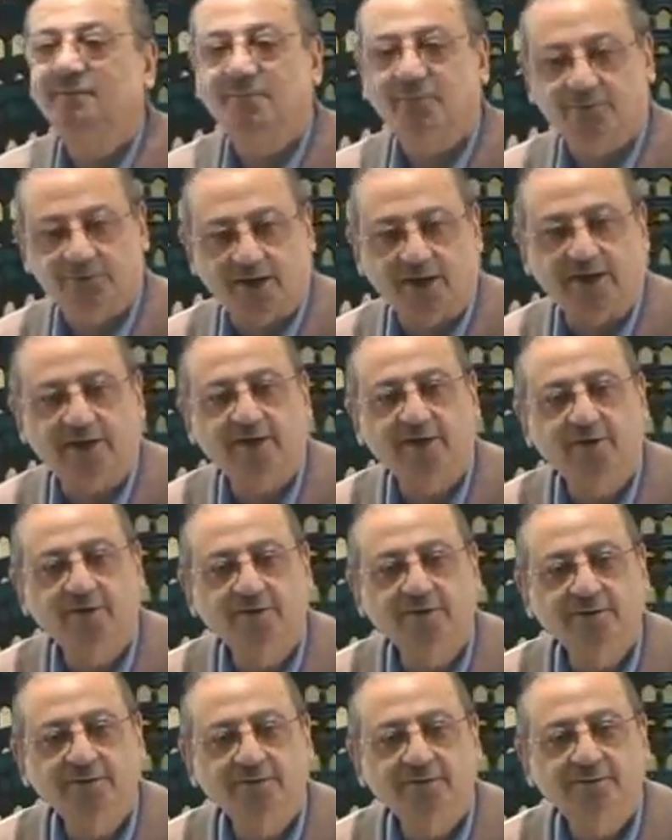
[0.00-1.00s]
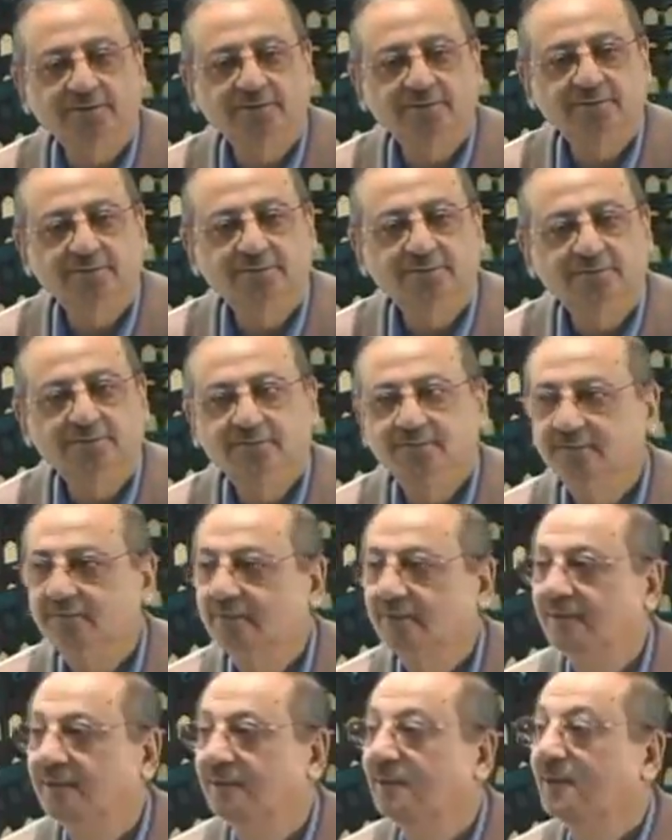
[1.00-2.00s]
mudari'un,
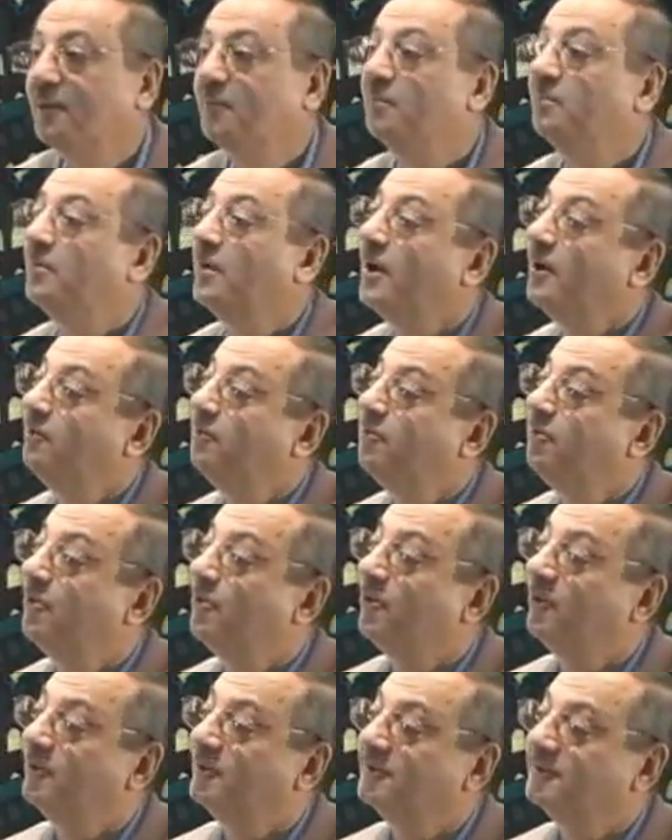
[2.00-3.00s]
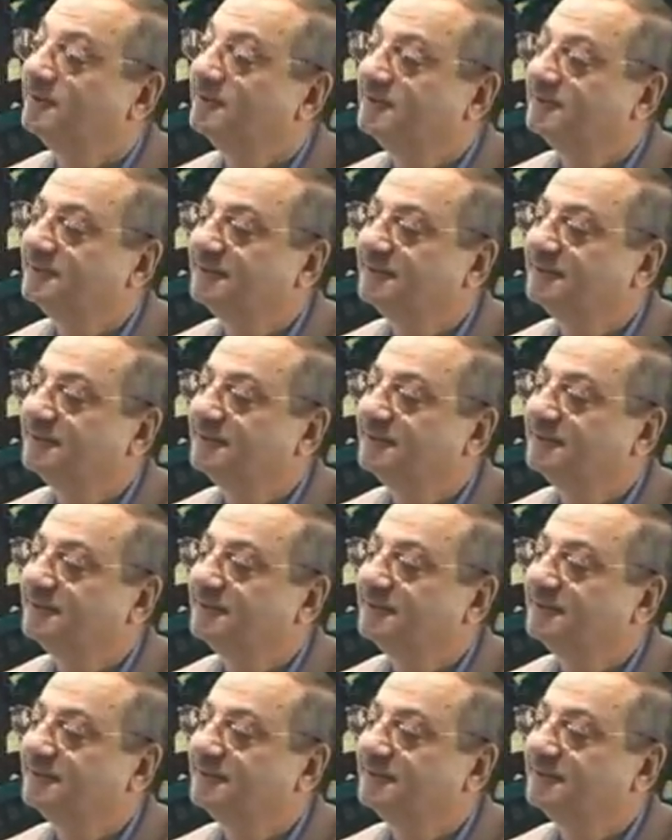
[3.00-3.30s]
marfu'un.